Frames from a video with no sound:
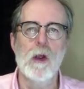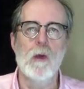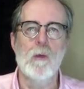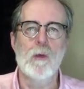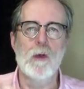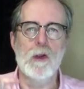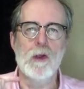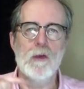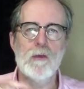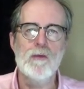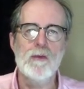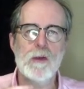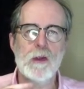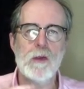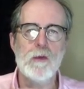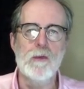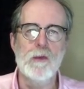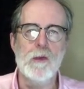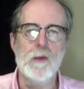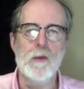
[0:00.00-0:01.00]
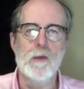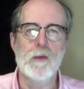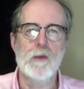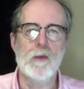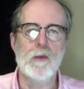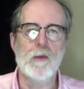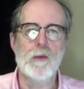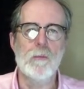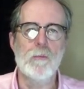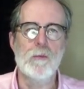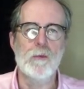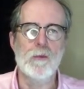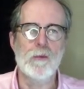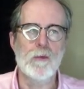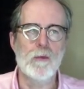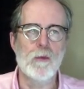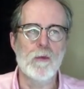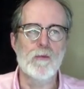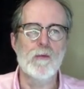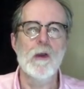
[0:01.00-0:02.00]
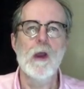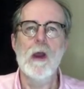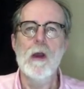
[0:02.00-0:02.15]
We're usually using the system for search.